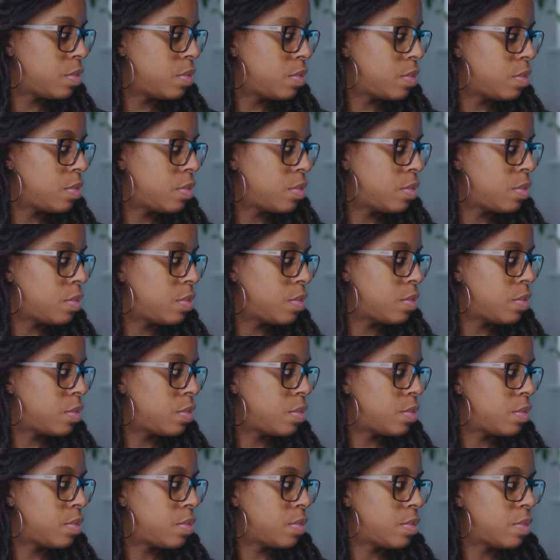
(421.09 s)

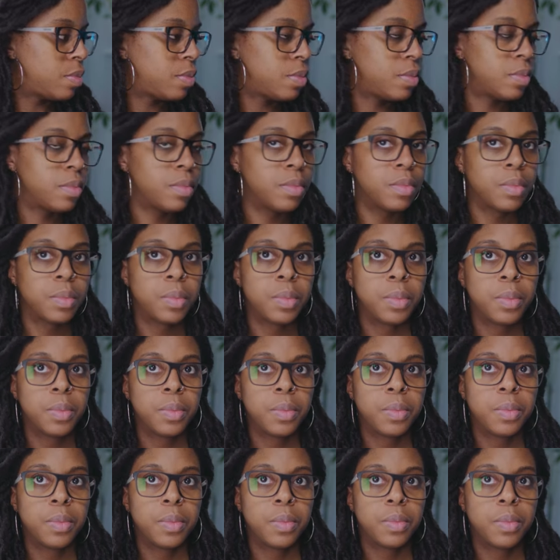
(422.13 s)

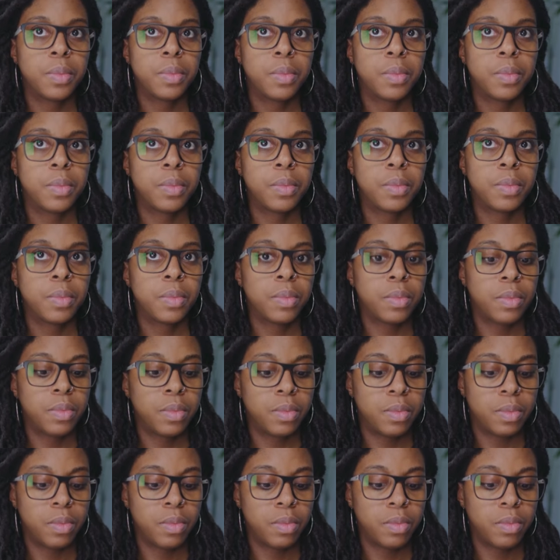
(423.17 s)

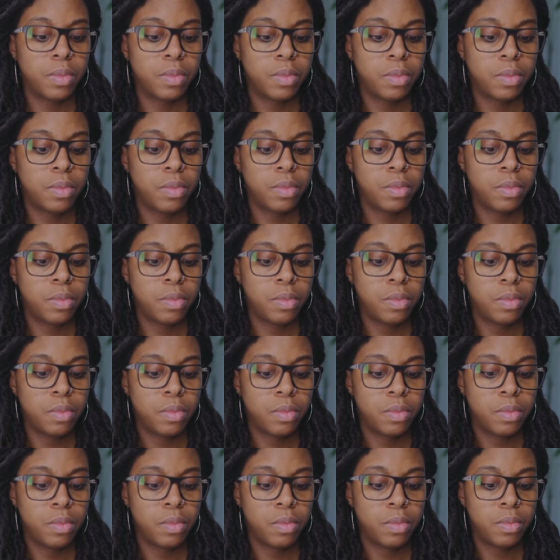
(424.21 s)

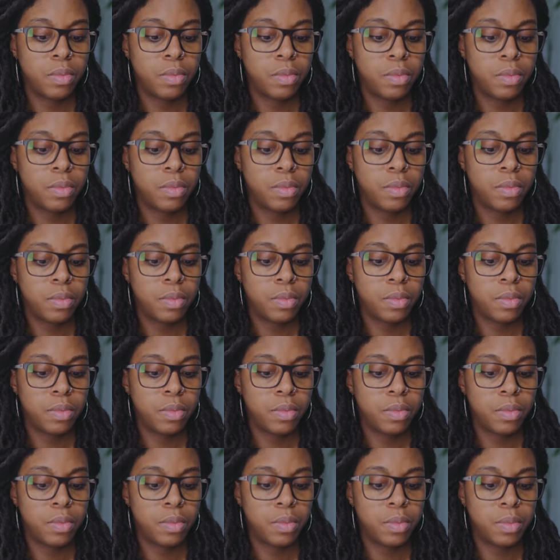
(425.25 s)

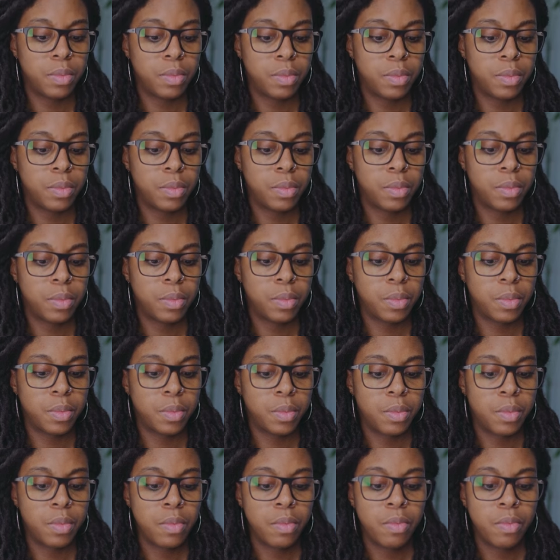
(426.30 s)
No one is speaking in this clip.